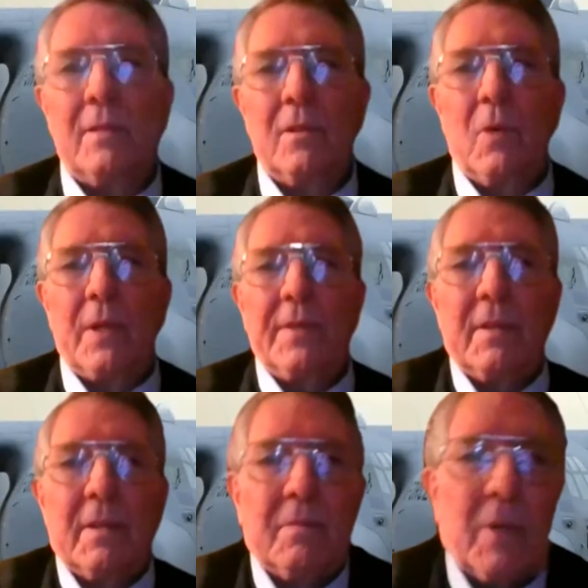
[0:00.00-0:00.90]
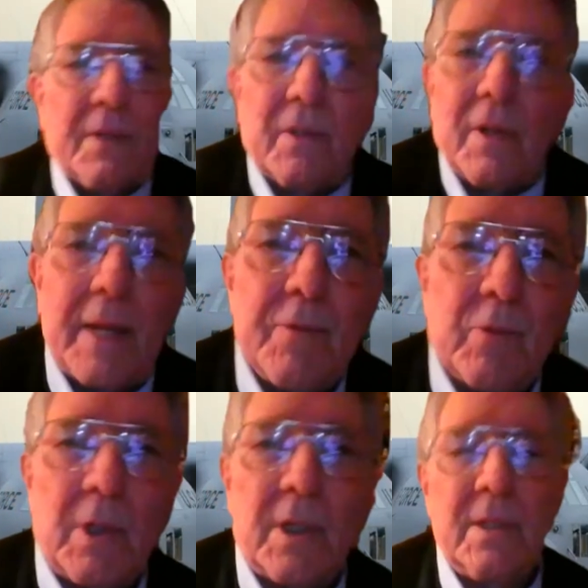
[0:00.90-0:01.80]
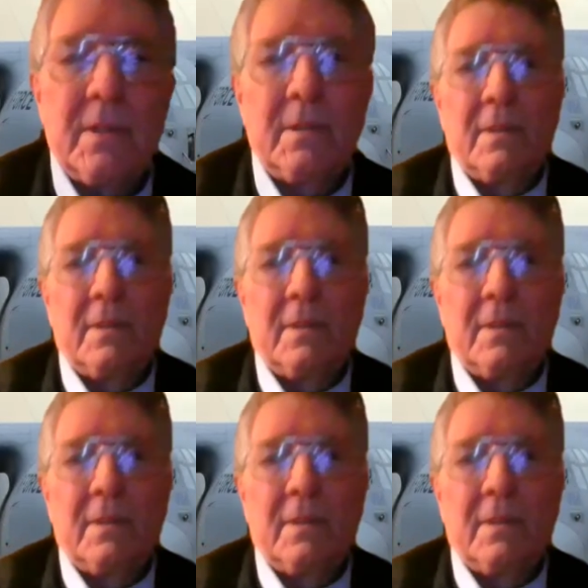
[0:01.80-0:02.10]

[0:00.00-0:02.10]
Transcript: don't know what their what their names were.